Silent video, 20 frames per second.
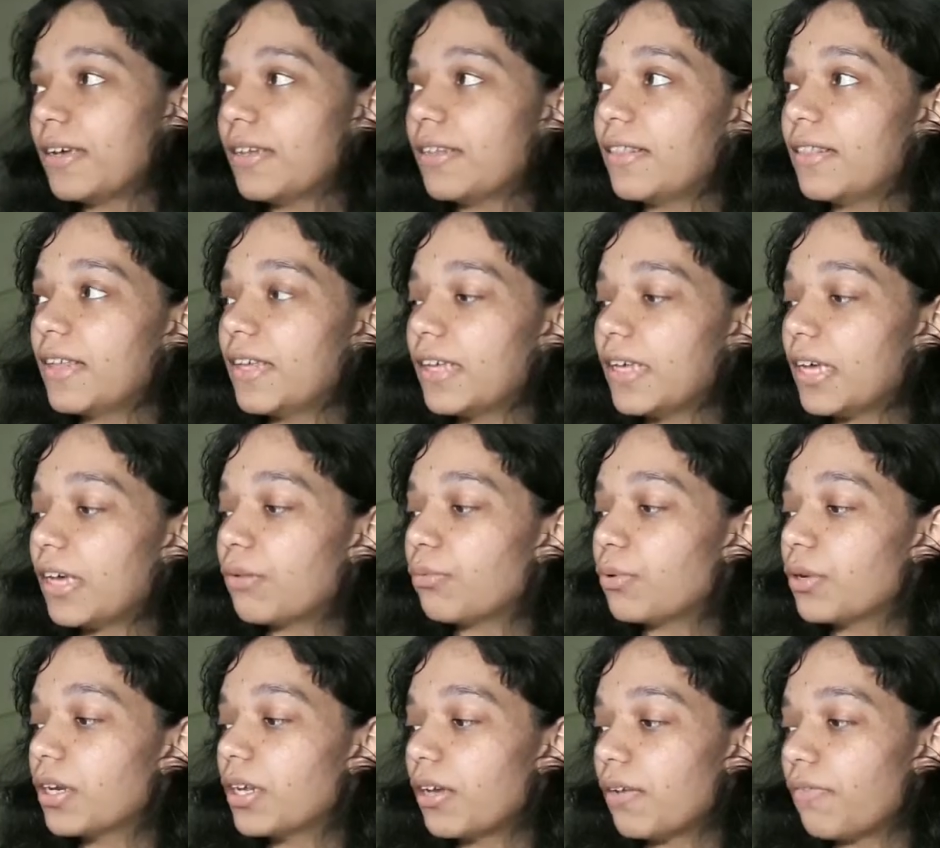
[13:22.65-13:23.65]
I think I
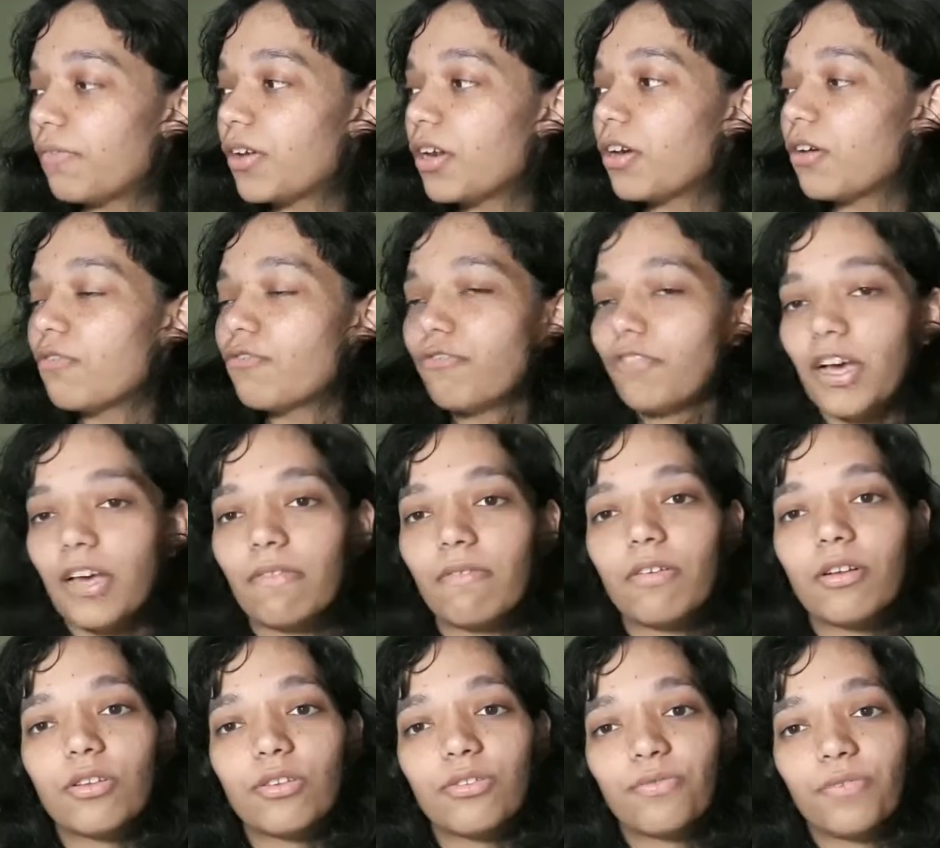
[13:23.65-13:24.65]
would give it a
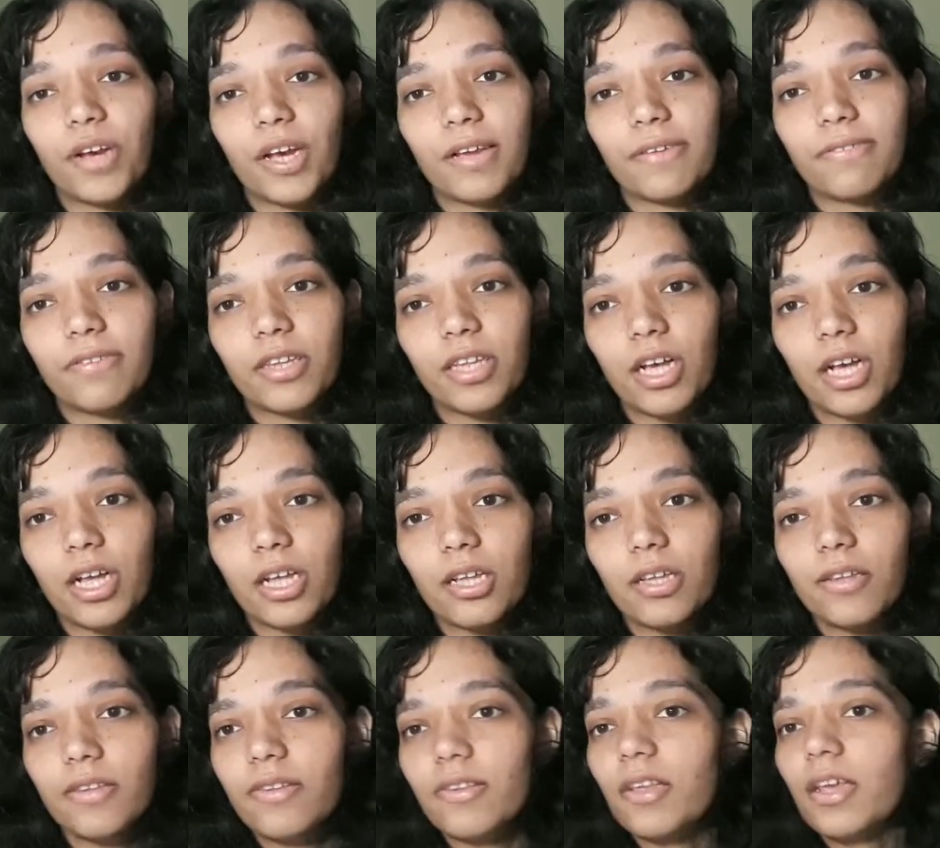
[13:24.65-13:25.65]
5 out of 5
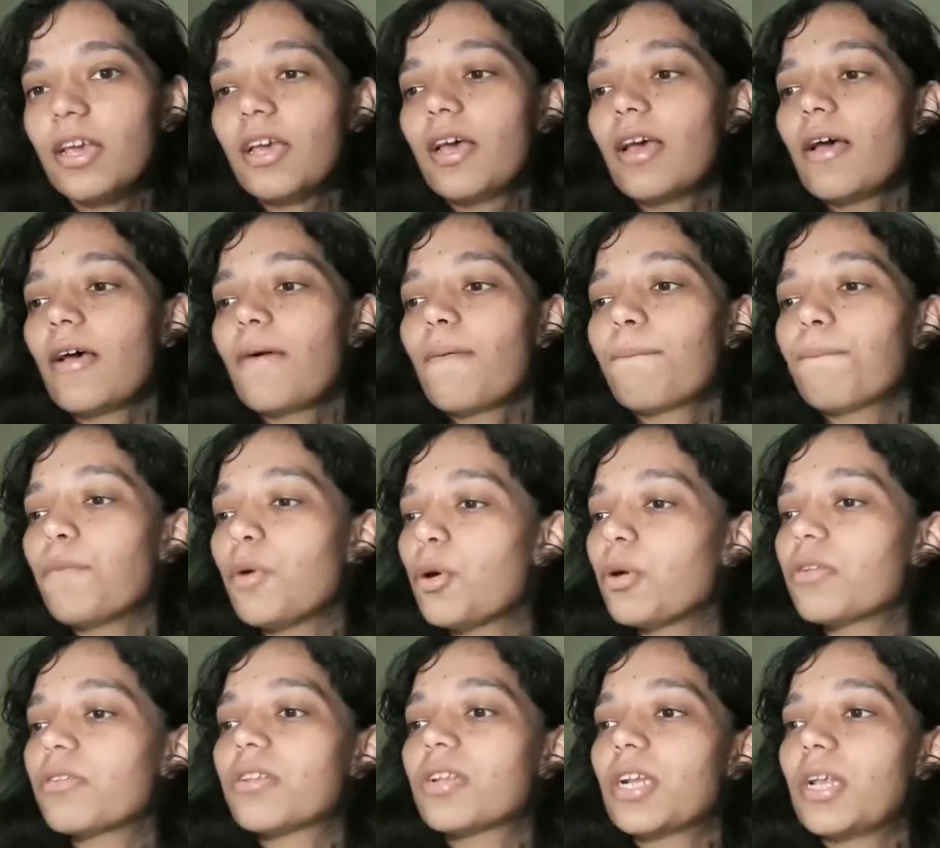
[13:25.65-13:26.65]
stars,
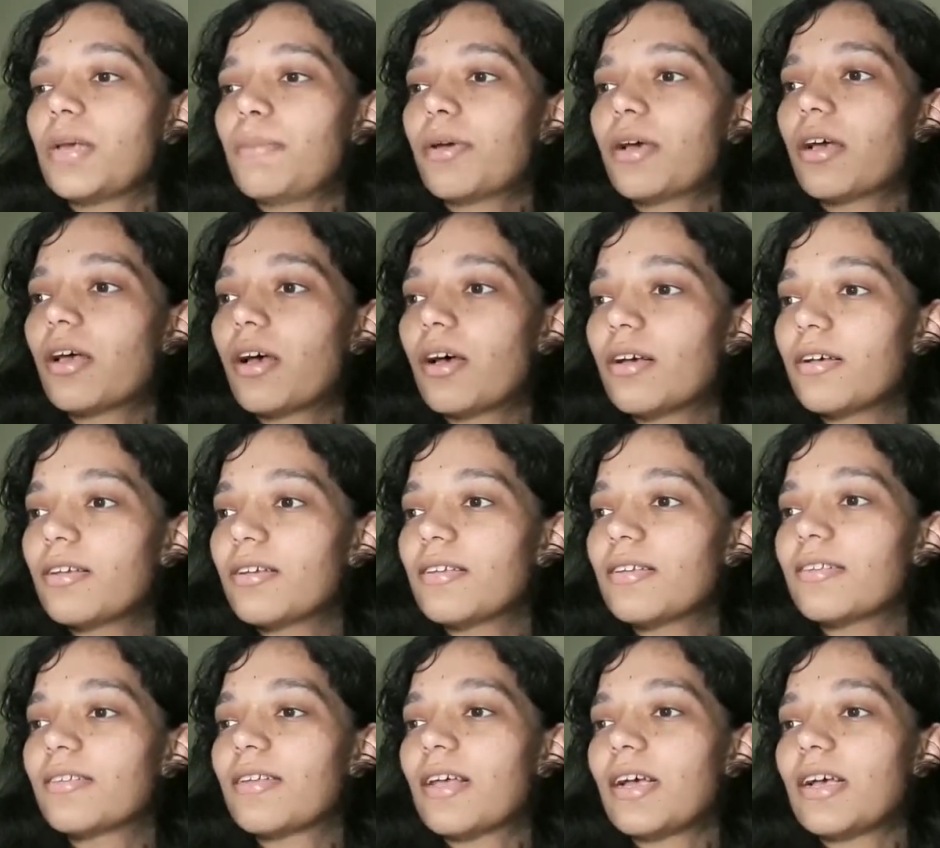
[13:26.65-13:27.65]
mostly
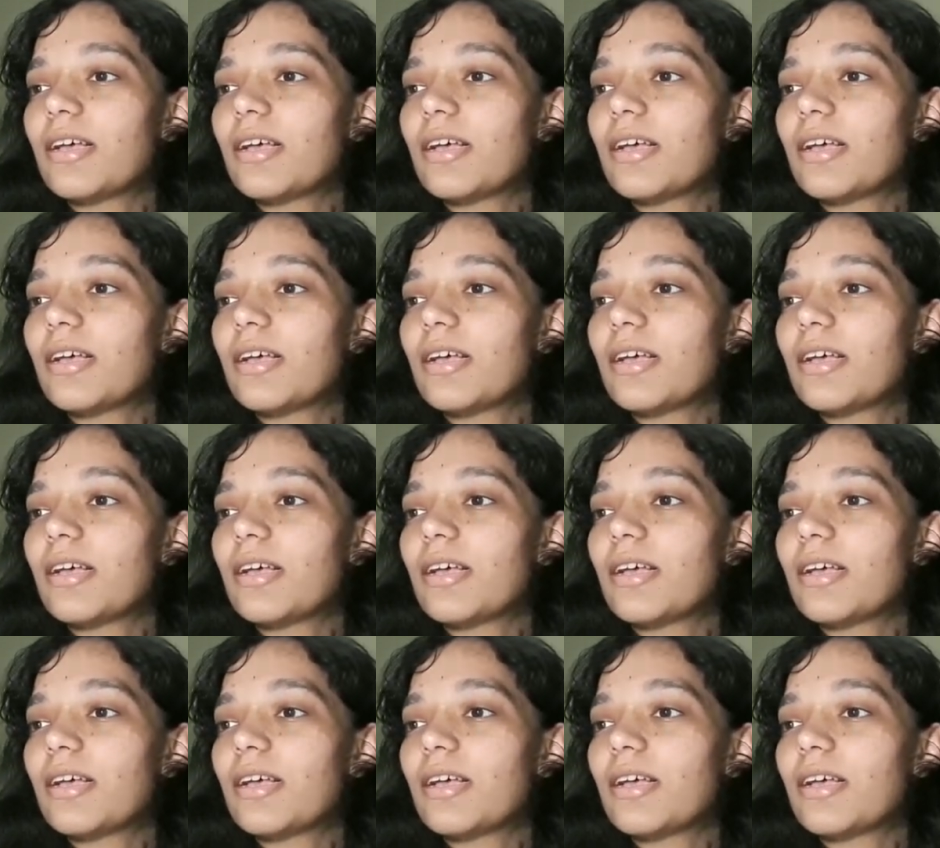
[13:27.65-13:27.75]
because